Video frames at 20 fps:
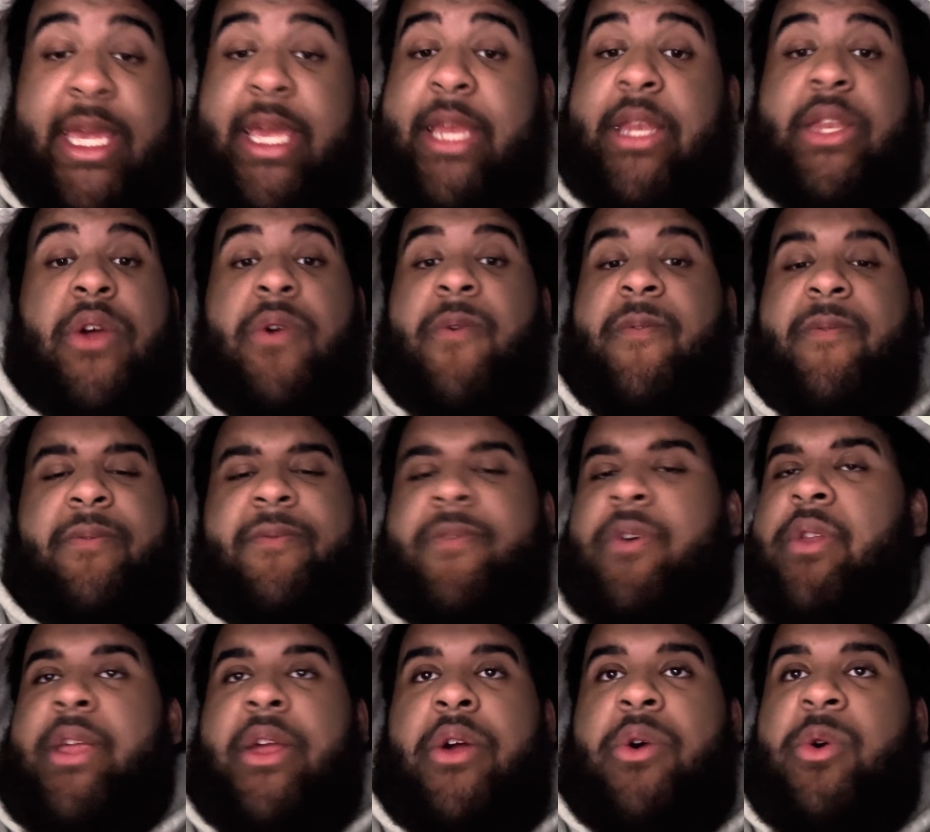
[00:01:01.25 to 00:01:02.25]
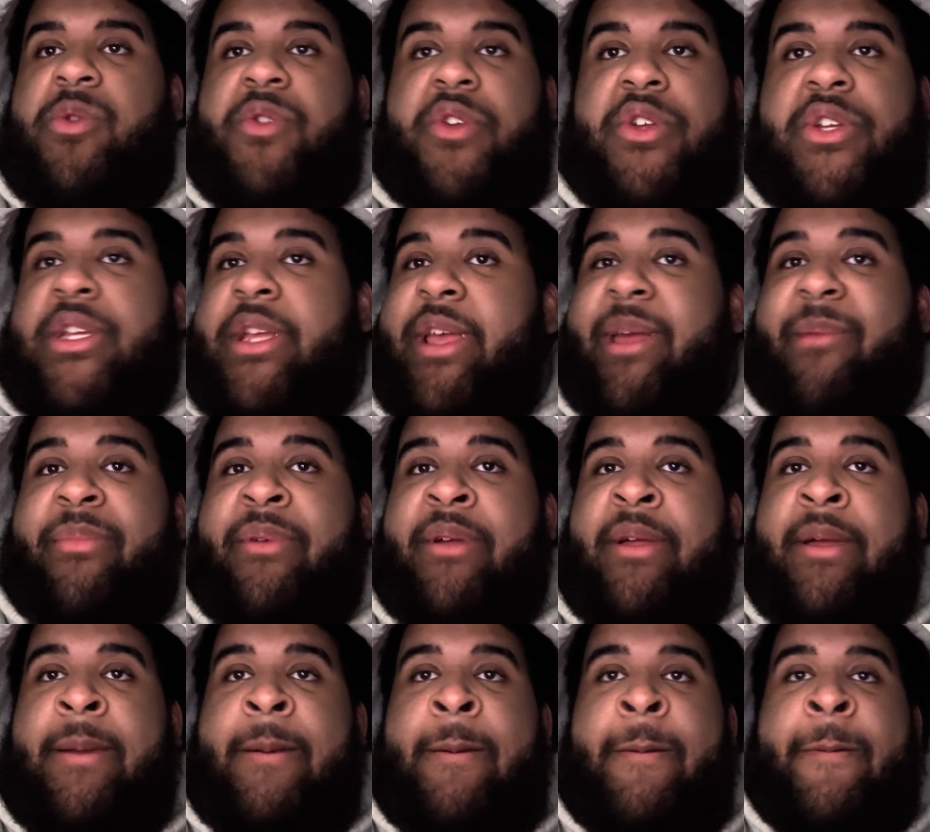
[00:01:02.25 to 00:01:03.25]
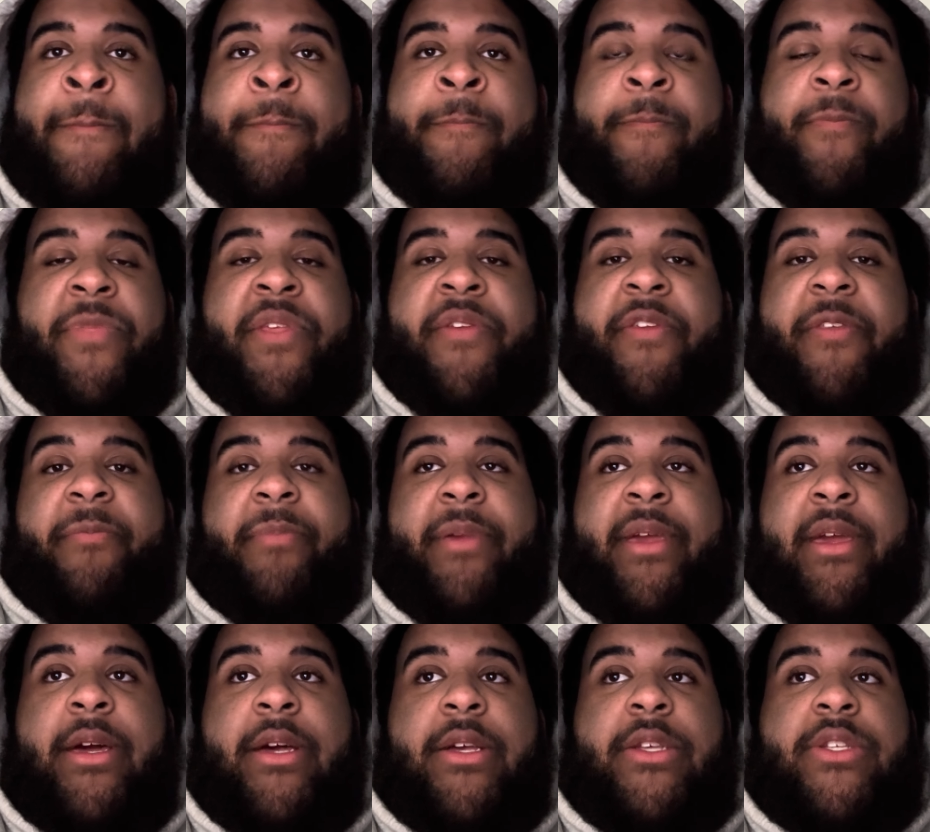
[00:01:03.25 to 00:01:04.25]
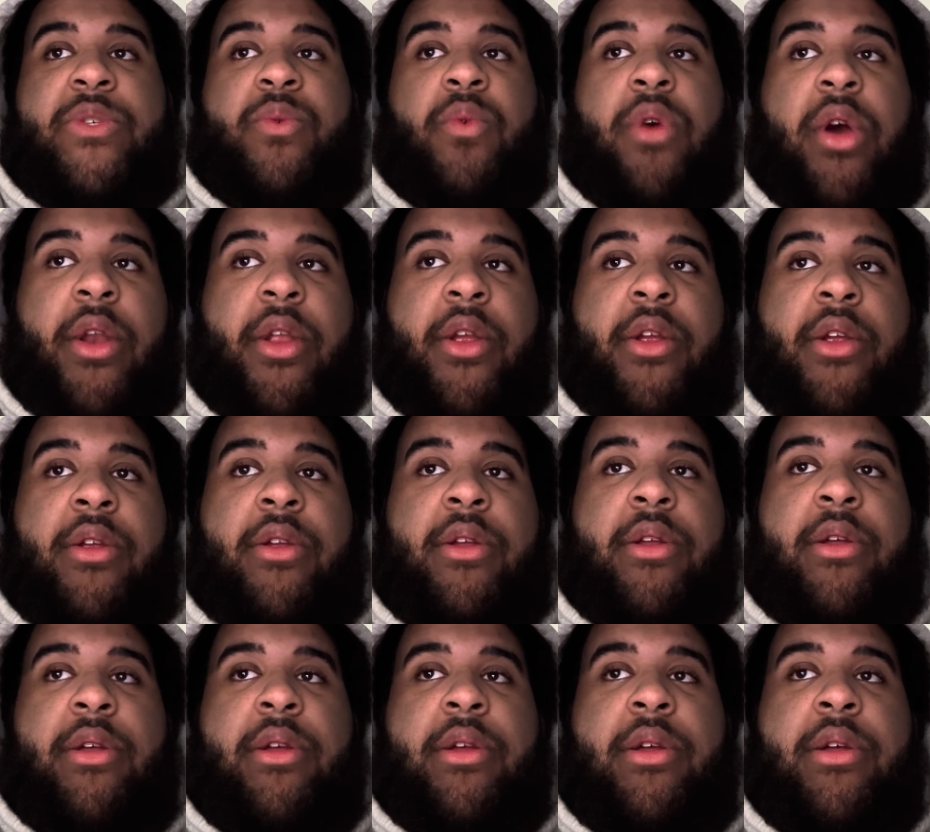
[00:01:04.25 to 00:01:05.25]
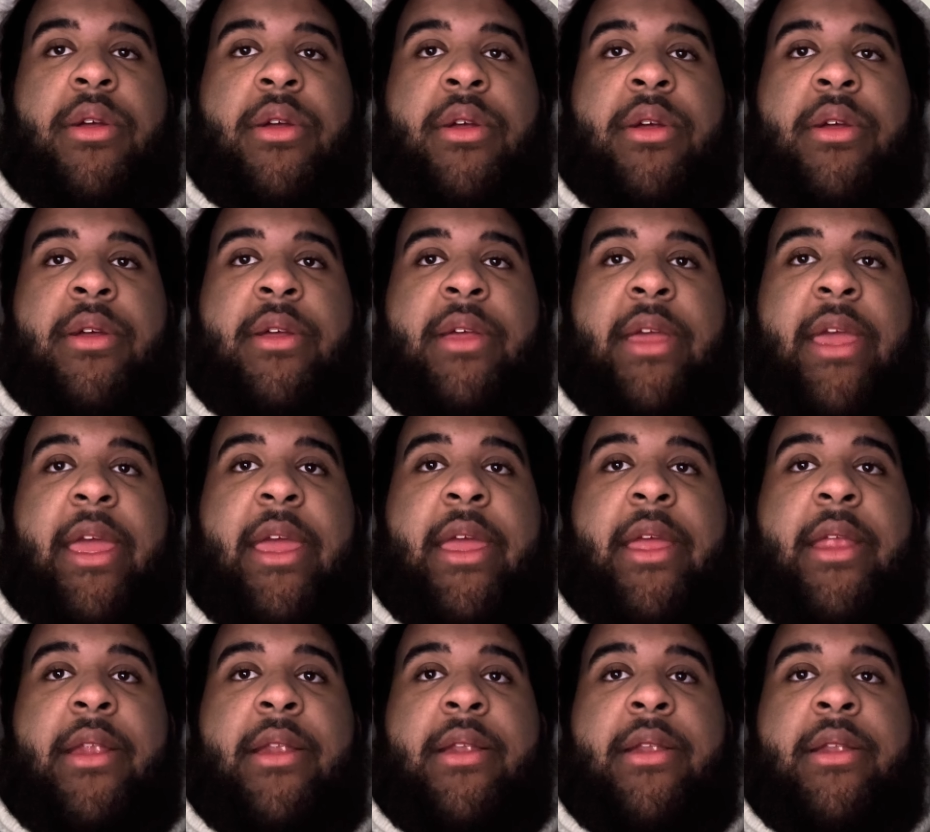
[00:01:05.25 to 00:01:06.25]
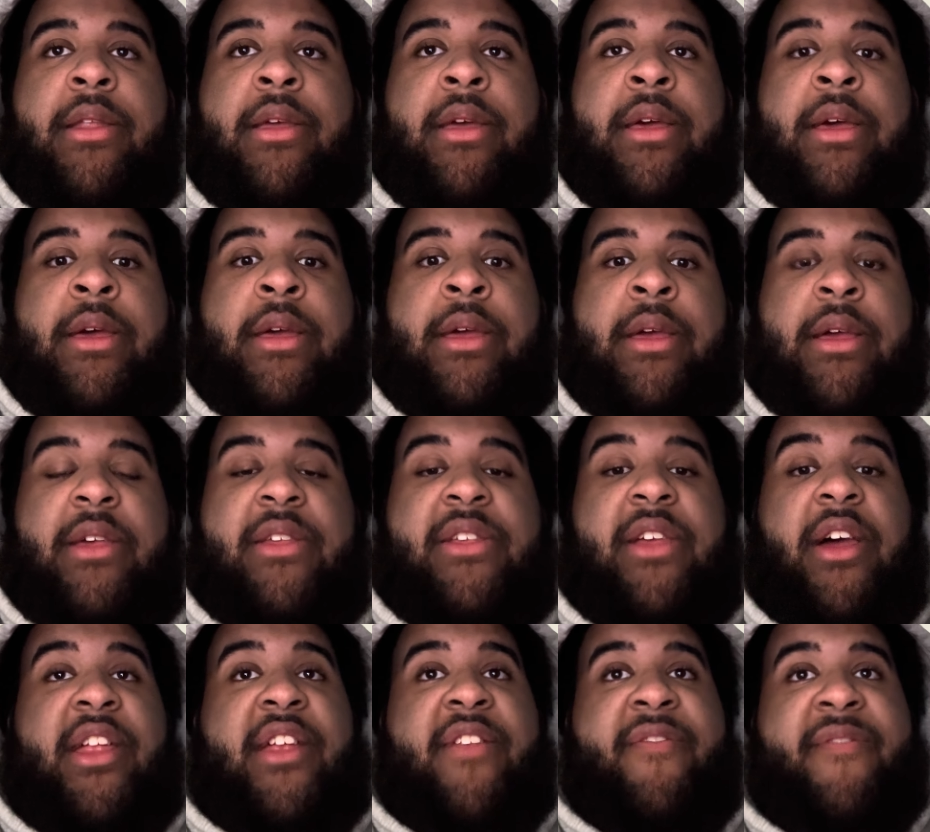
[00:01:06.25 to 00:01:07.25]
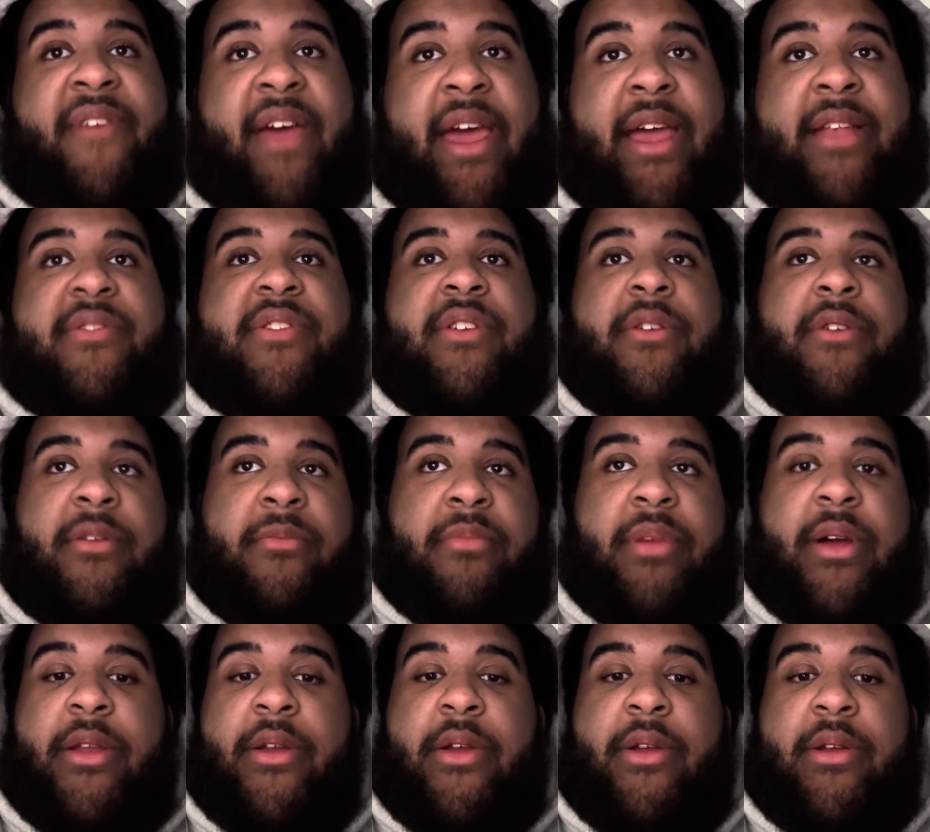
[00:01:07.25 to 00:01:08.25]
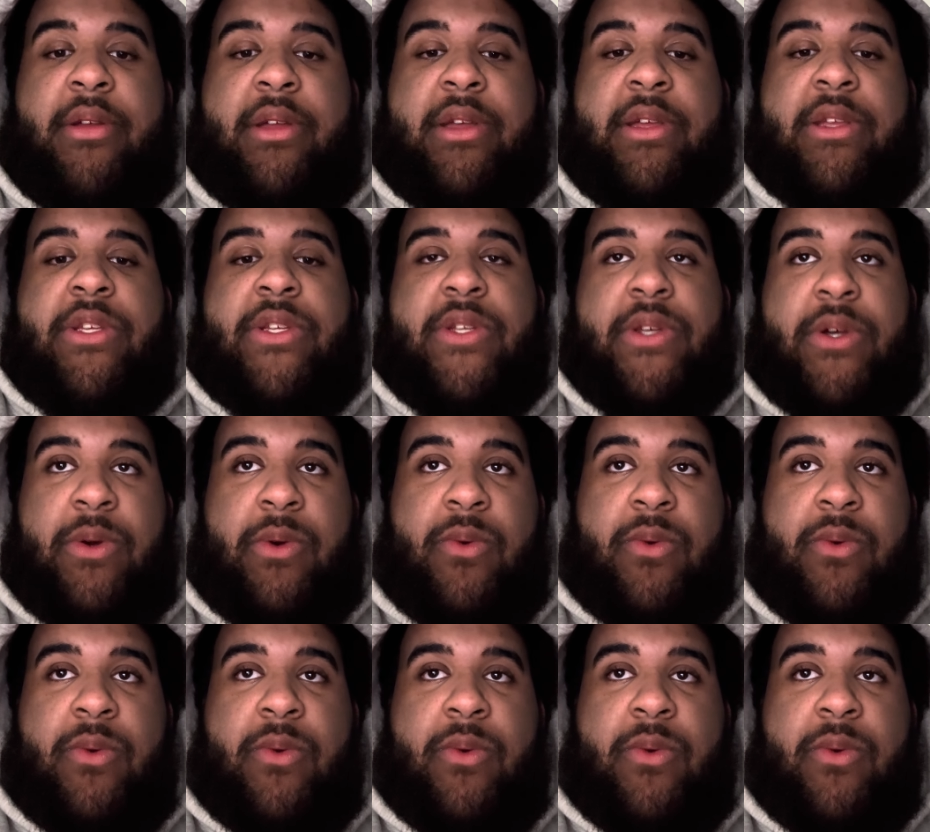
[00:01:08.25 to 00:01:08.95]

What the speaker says: and don't fully hold their shape. This is because water and solid fats are in butter, so